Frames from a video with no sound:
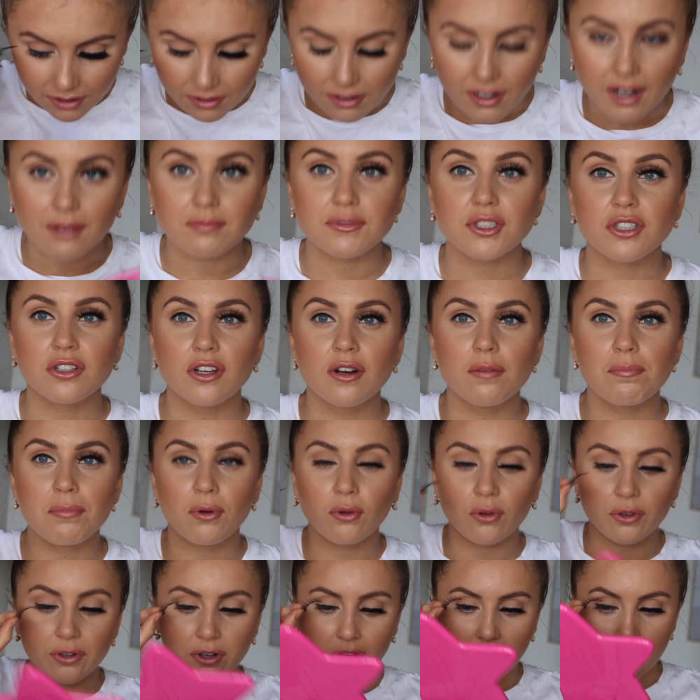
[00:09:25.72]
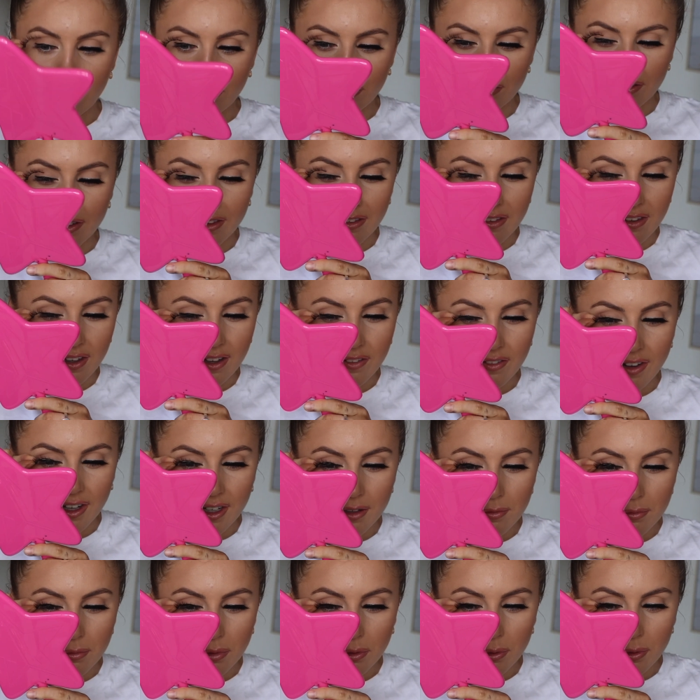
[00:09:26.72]
I'm just gonna pull it off and see if I
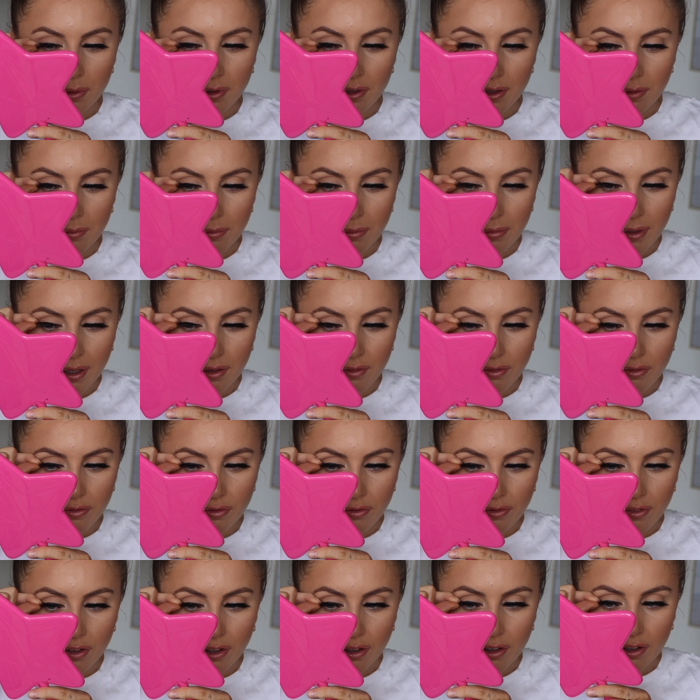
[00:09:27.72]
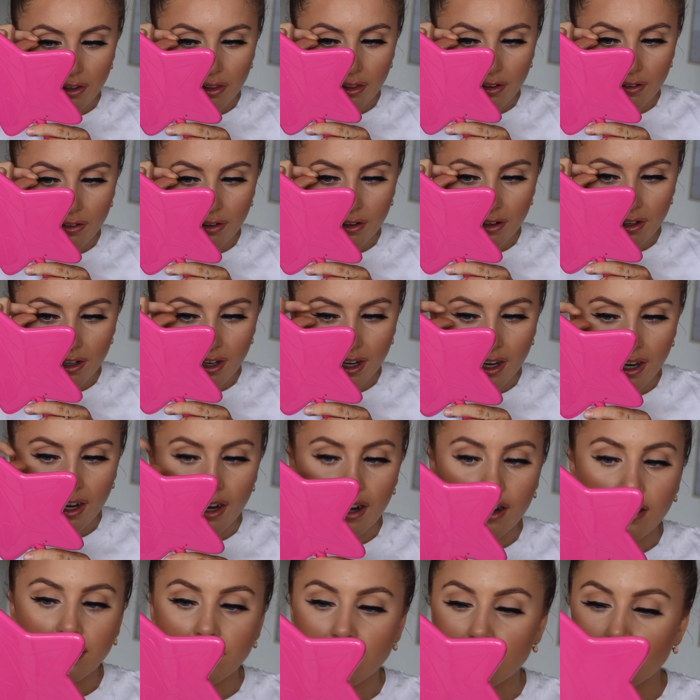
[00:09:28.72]
can put it a bit further
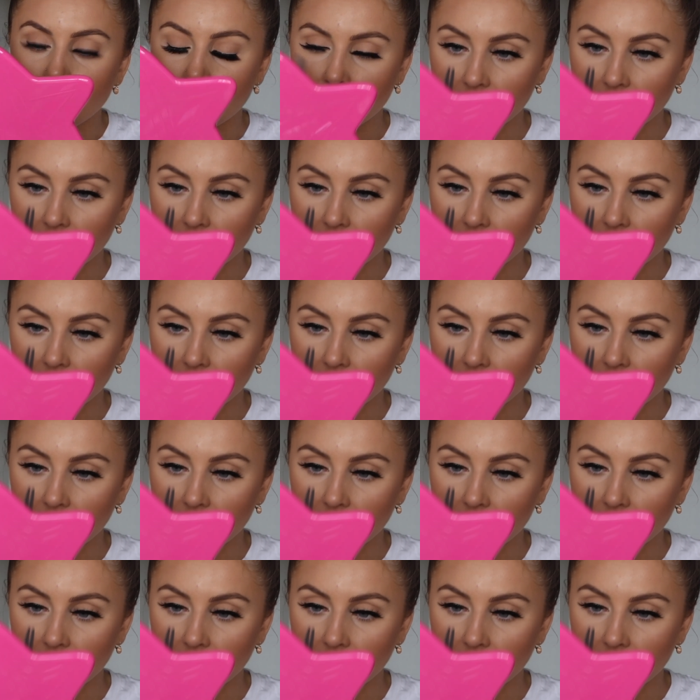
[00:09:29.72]
out.